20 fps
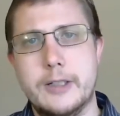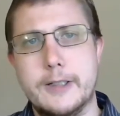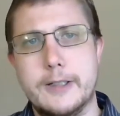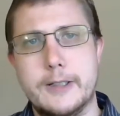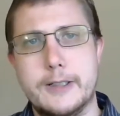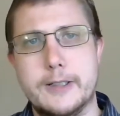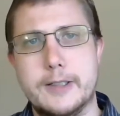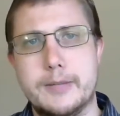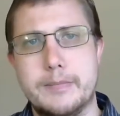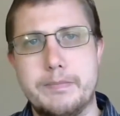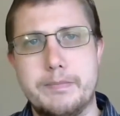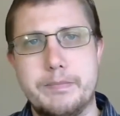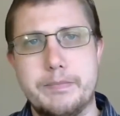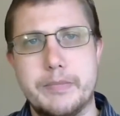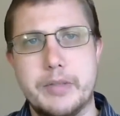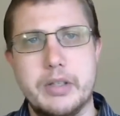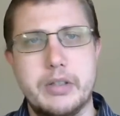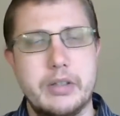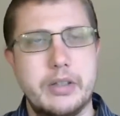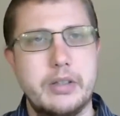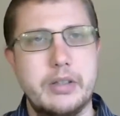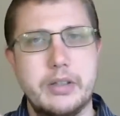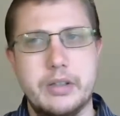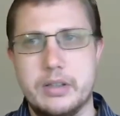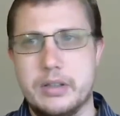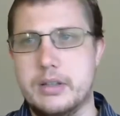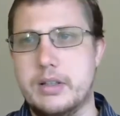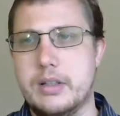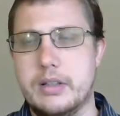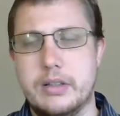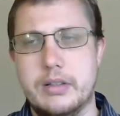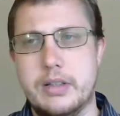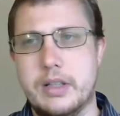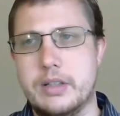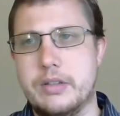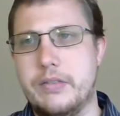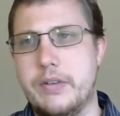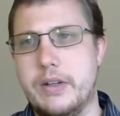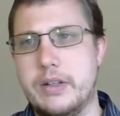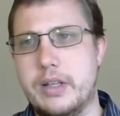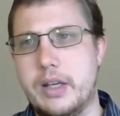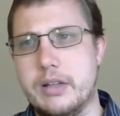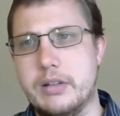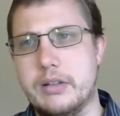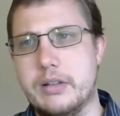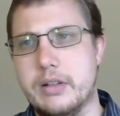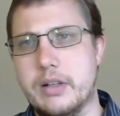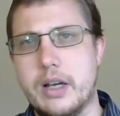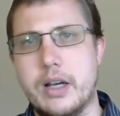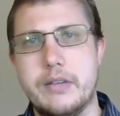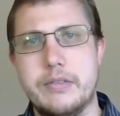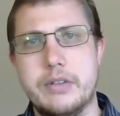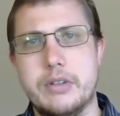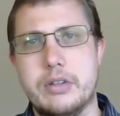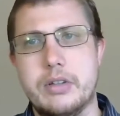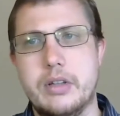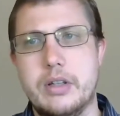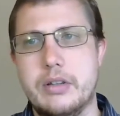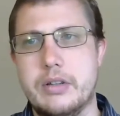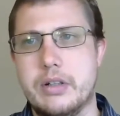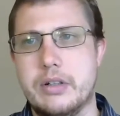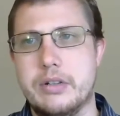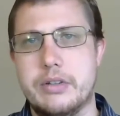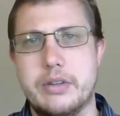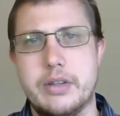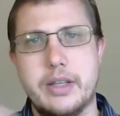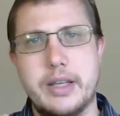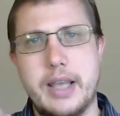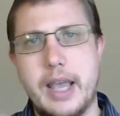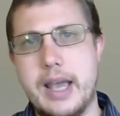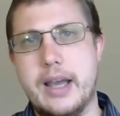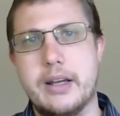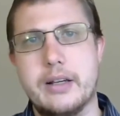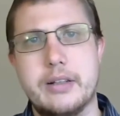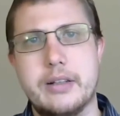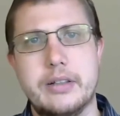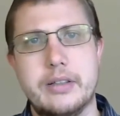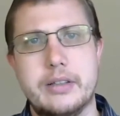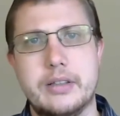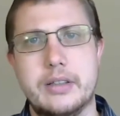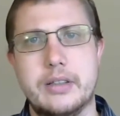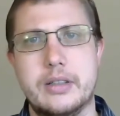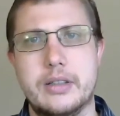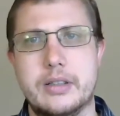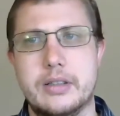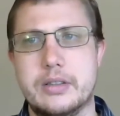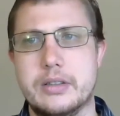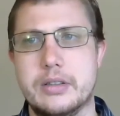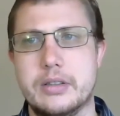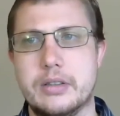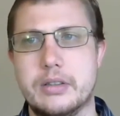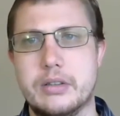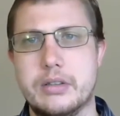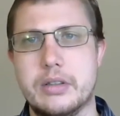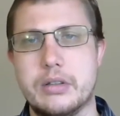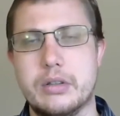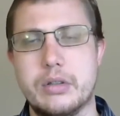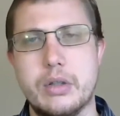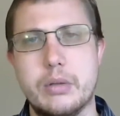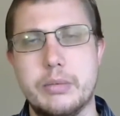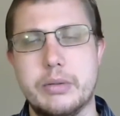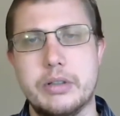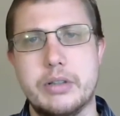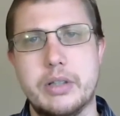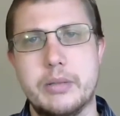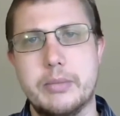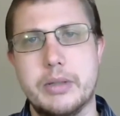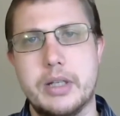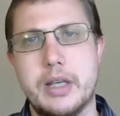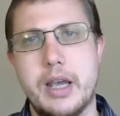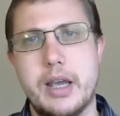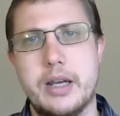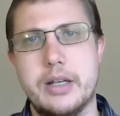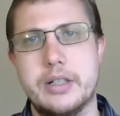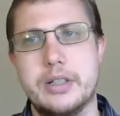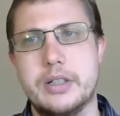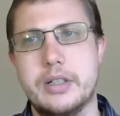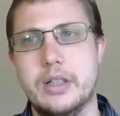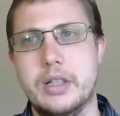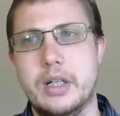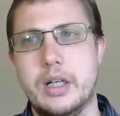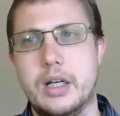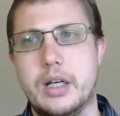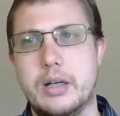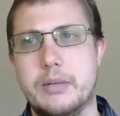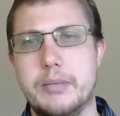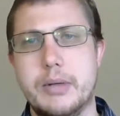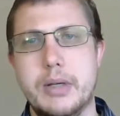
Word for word: Um, and that, that's fantastic. Obviously, there's the GAC, uh, the, the, Global Assembly Cache, um,